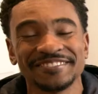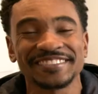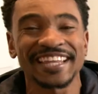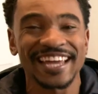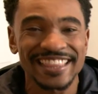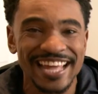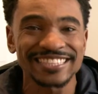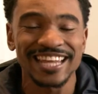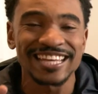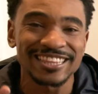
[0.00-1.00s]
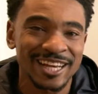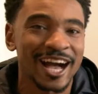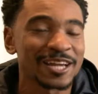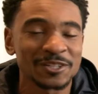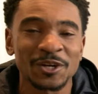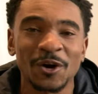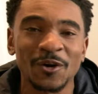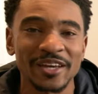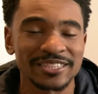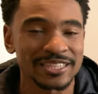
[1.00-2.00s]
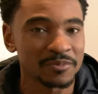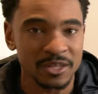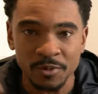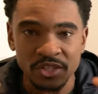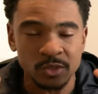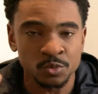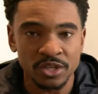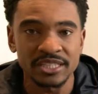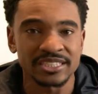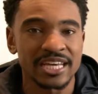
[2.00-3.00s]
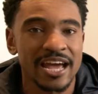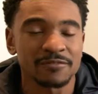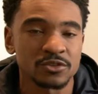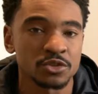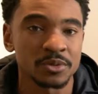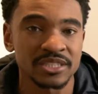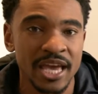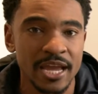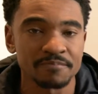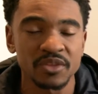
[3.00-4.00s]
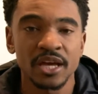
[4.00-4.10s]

what I'm saying? Like, that's like the God goal. It's something that we just really set after to attain.